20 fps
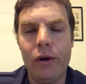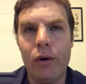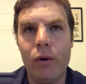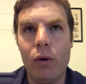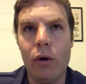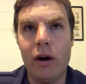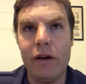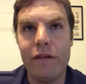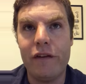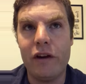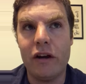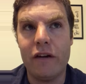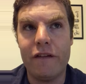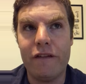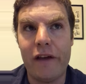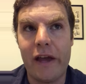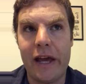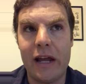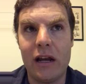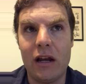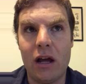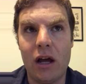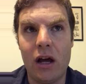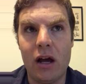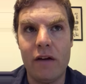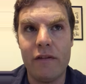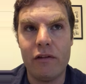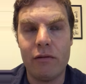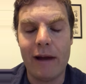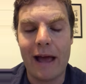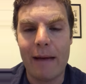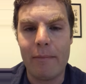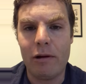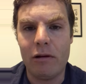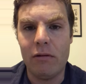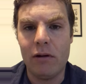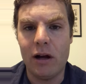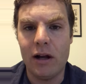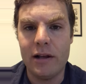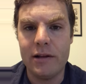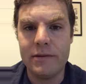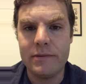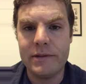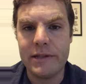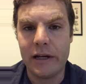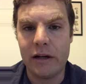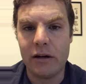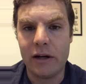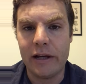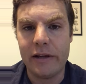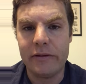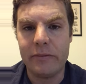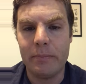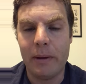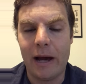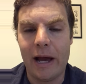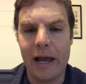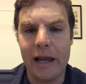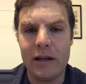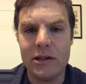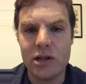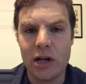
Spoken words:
or if you're a fan of the Rabbit Run series by